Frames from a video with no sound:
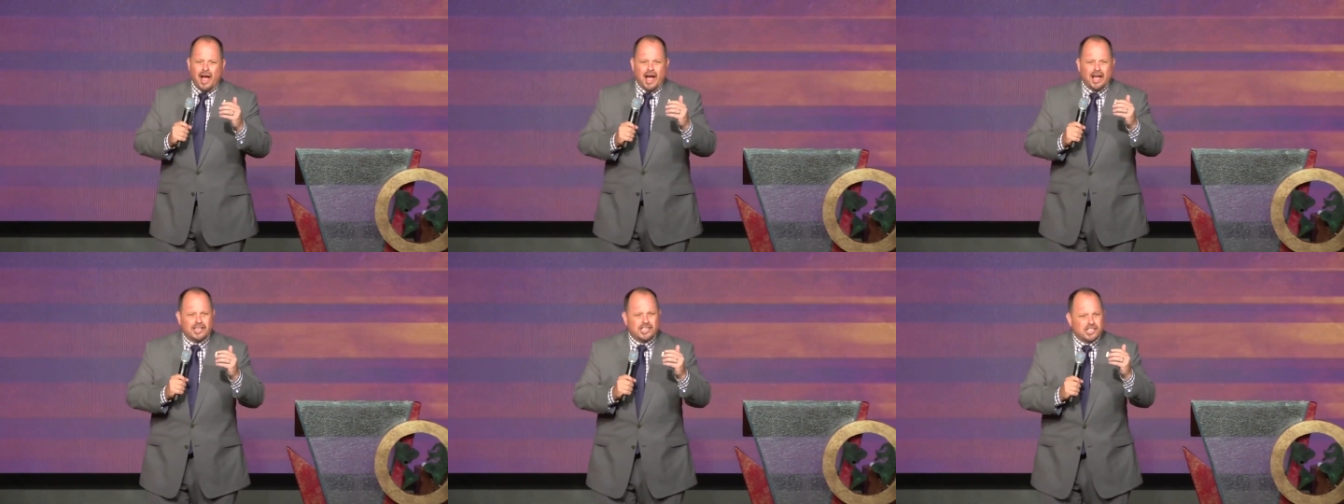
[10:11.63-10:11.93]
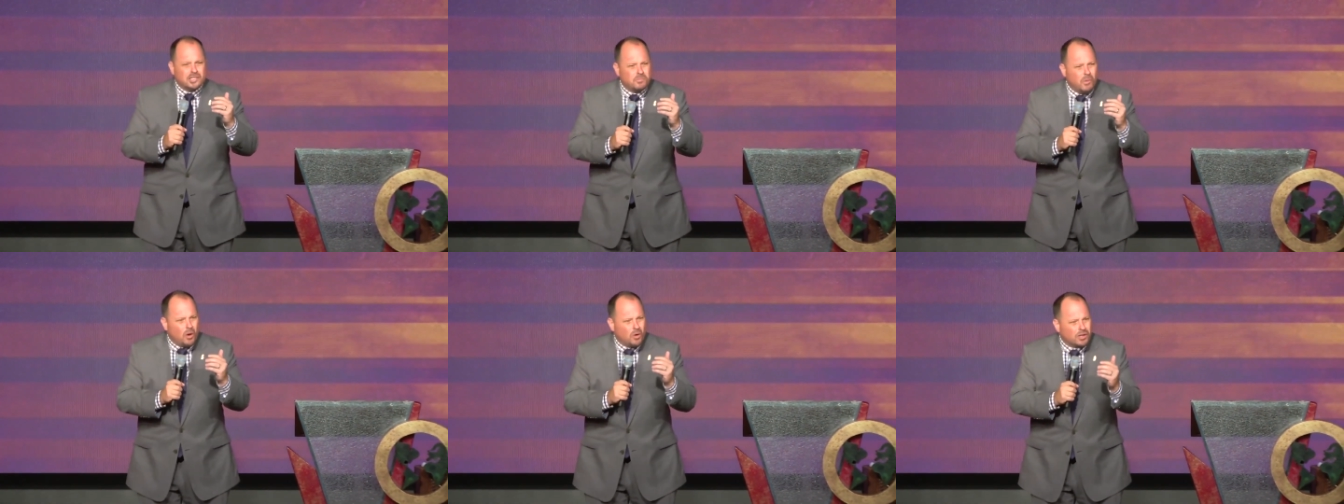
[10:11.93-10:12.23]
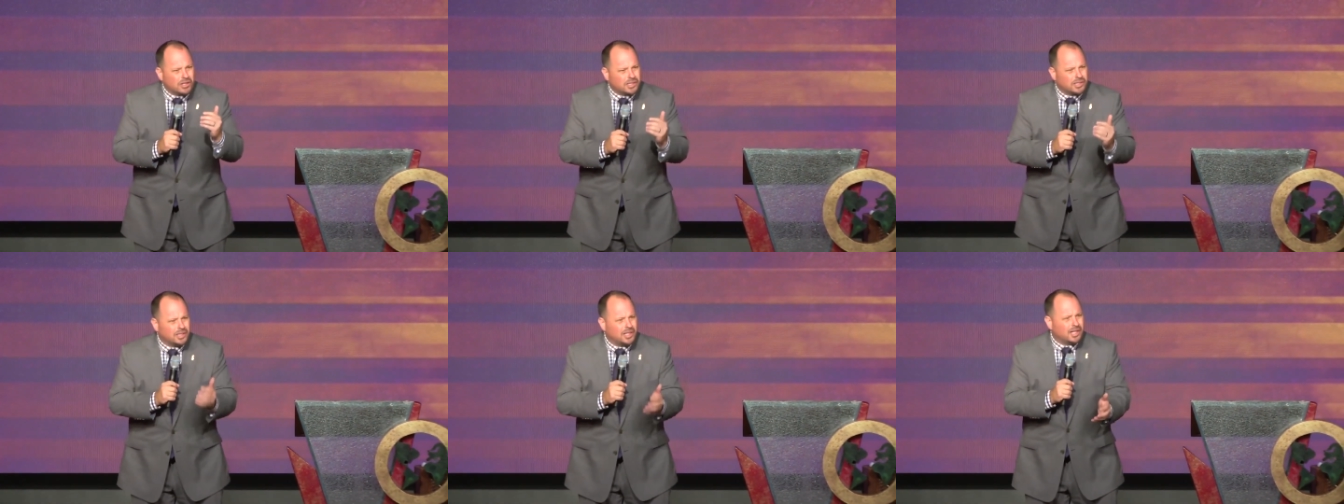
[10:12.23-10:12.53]
I
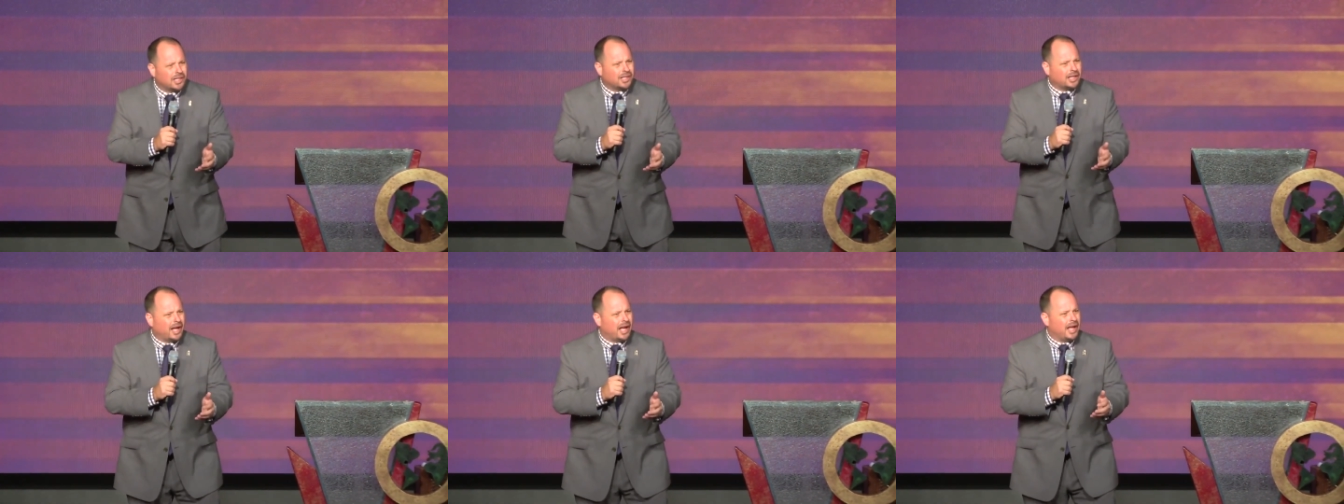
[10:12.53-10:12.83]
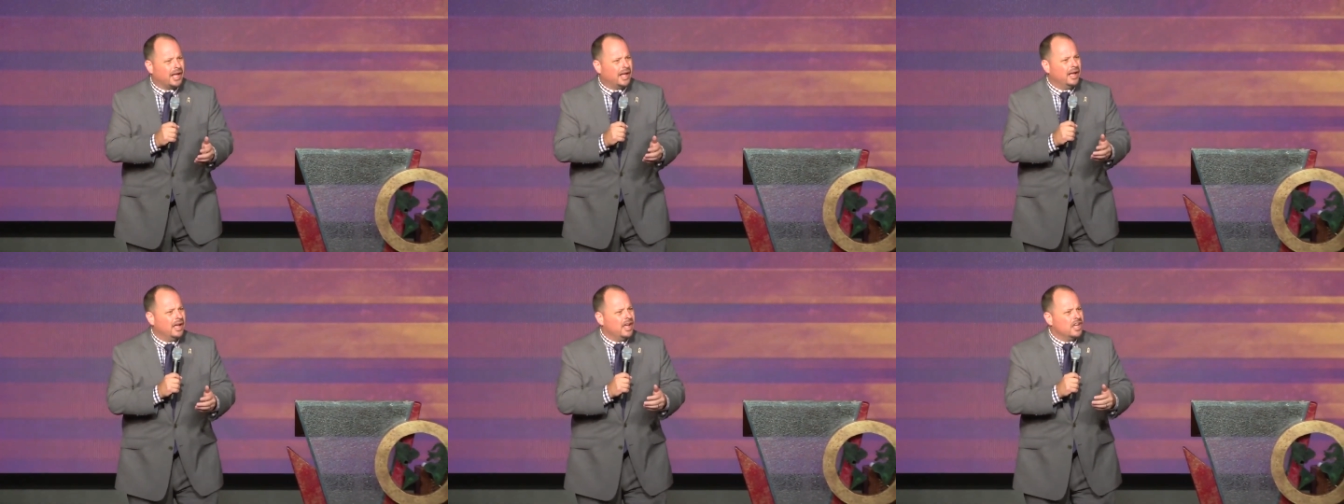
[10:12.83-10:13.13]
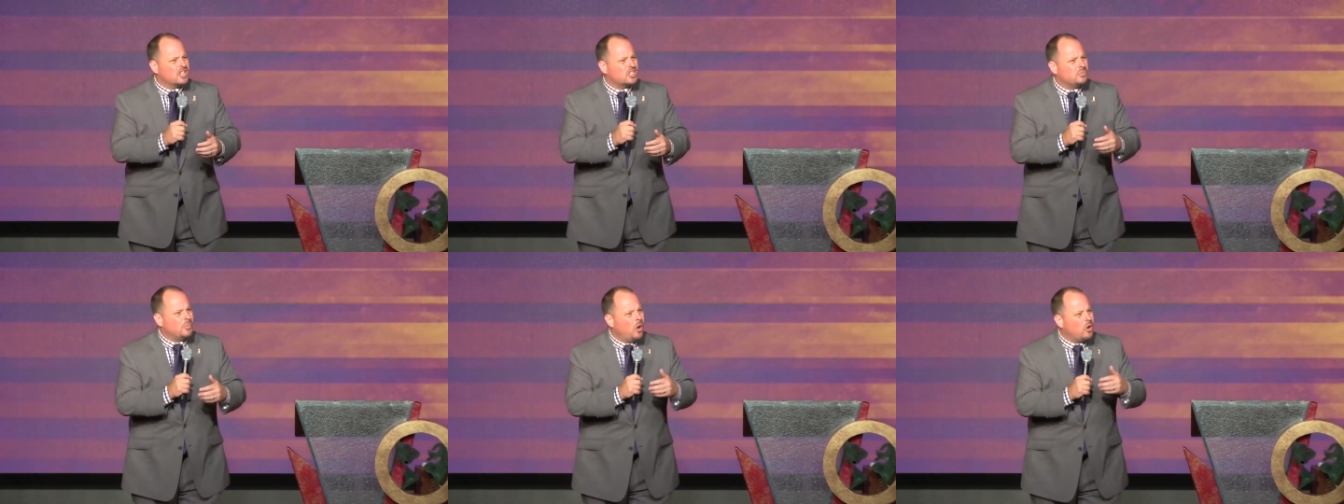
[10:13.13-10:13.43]
smoked took, I
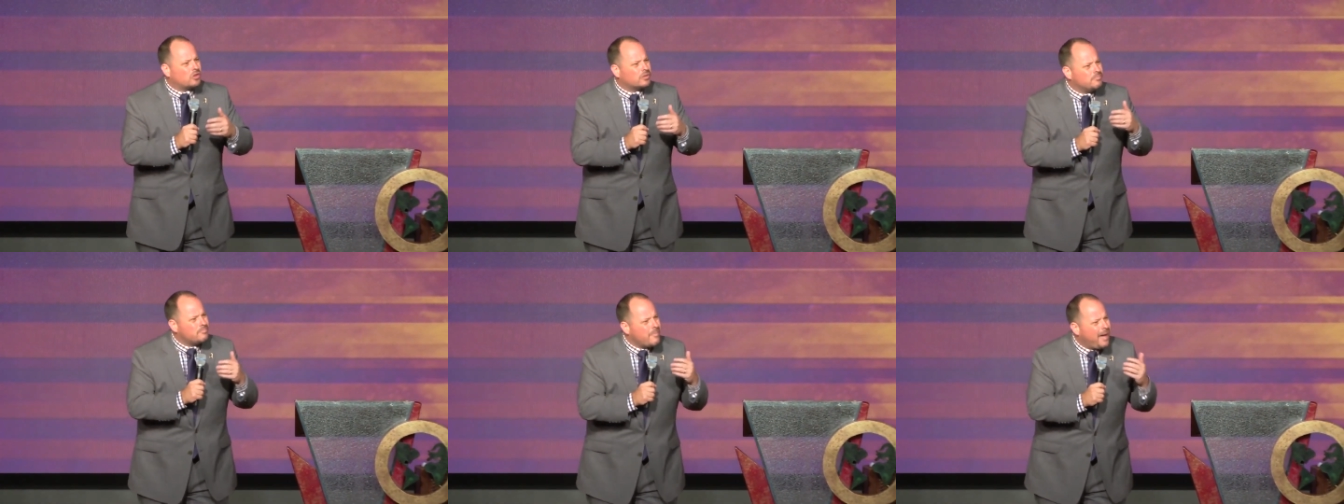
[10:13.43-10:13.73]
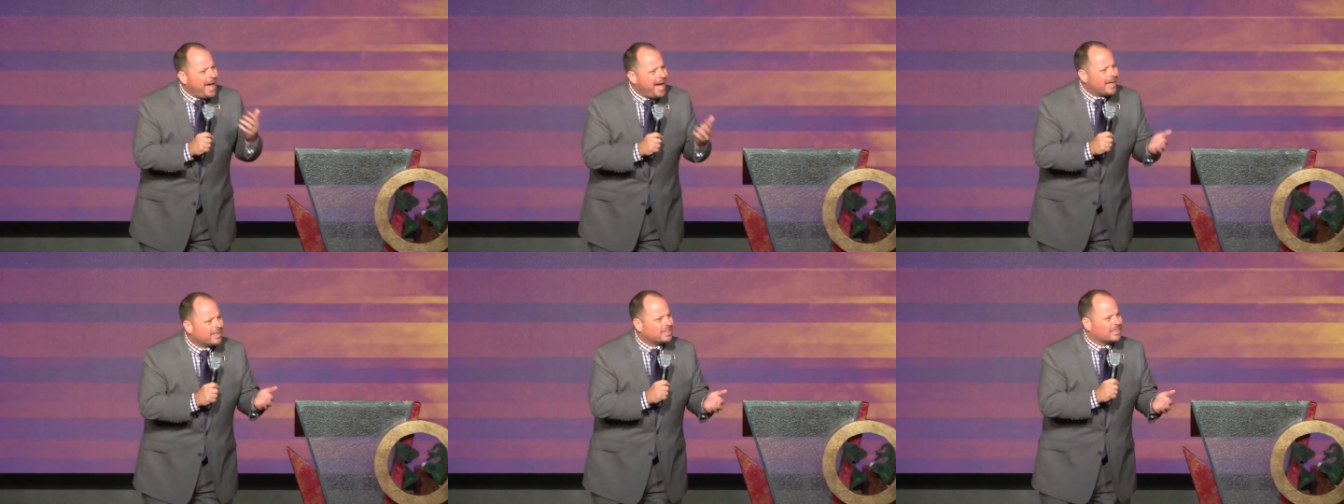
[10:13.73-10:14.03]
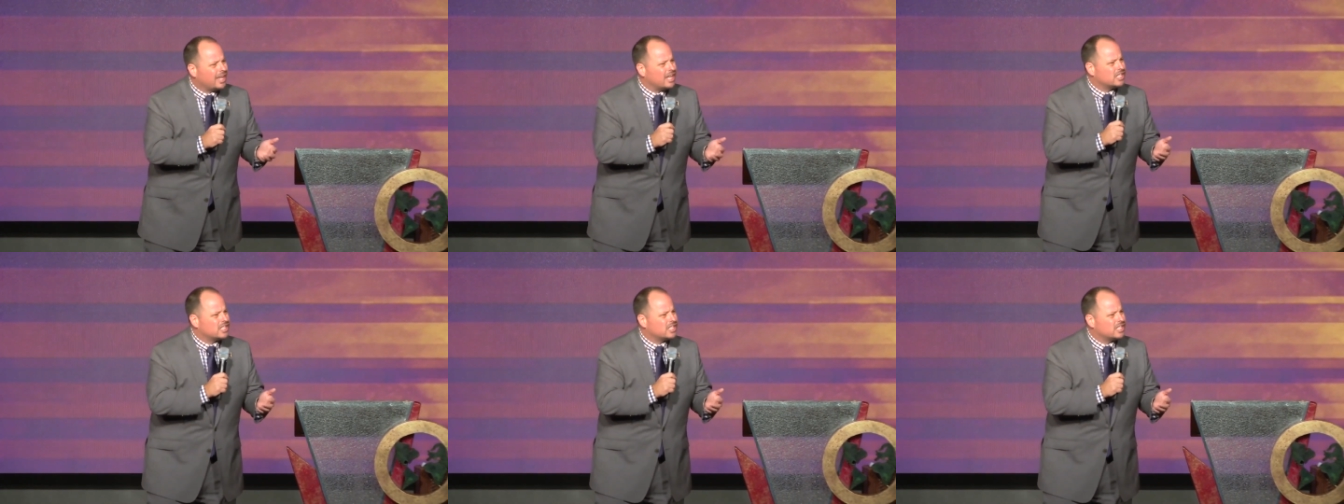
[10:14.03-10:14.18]
smoked meth.